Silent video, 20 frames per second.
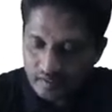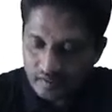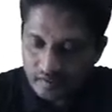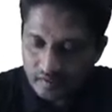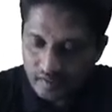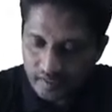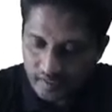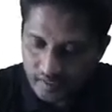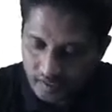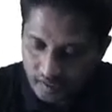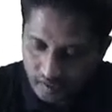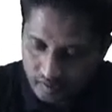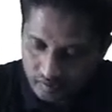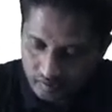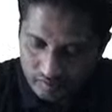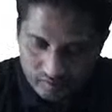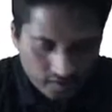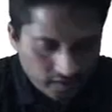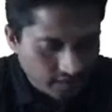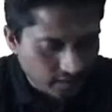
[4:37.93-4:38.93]
Alright,
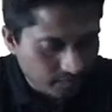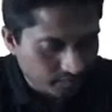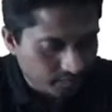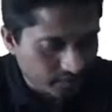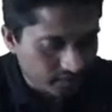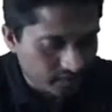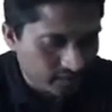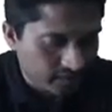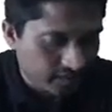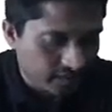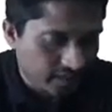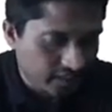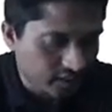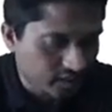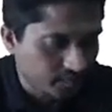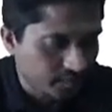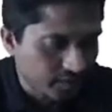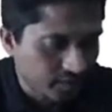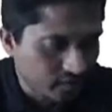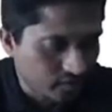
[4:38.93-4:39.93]
now A plus A
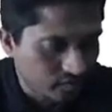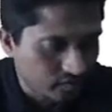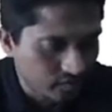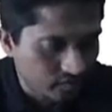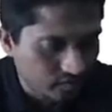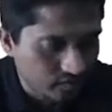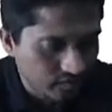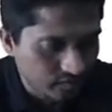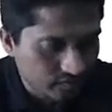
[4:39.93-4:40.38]
dash by 2.